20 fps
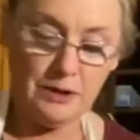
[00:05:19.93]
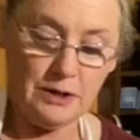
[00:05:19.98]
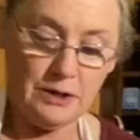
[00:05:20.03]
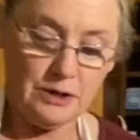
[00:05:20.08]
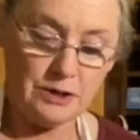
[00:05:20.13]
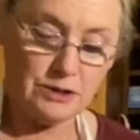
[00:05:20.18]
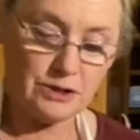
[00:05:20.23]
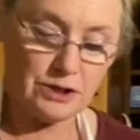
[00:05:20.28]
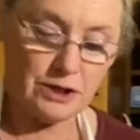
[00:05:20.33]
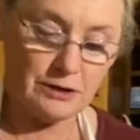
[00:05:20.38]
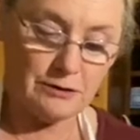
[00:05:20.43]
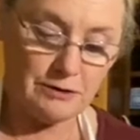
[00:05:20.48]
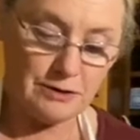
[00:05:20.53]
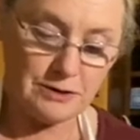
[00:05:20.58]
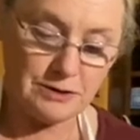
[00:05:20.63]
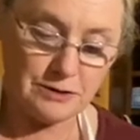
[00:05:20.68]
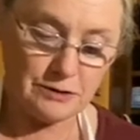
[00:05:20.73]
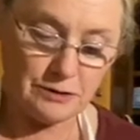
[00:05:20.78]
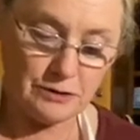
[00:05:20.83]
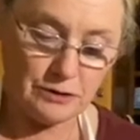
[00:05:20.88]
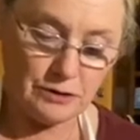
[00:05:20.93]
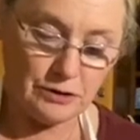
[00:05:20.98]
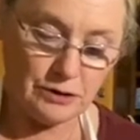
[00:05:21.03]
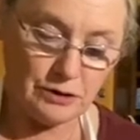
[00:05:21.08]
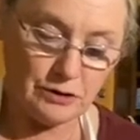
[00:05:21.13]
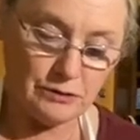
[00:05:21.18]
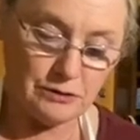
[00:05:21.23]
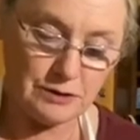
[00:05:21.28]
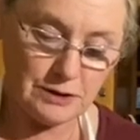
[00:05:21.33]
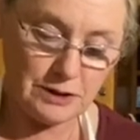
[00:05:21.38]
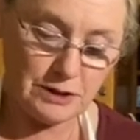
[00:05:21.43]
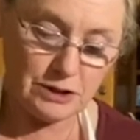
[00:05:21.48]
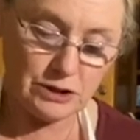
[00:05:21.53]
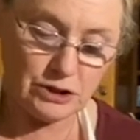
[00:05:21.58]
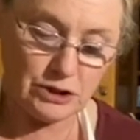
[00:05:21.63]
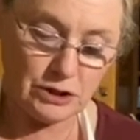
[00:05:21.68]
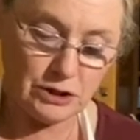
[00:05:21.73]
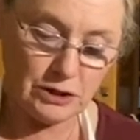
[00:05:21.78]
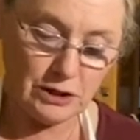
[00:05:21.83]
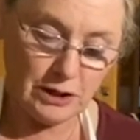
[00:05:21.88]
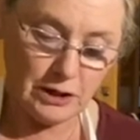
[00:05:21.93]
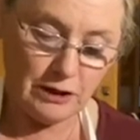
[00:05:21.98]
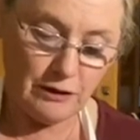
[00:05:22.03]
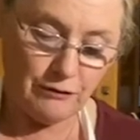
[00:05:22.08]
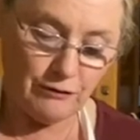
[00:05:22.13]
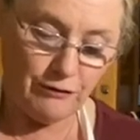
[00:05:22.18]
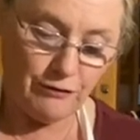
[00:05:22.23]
cherries, so you can use a kitchen knife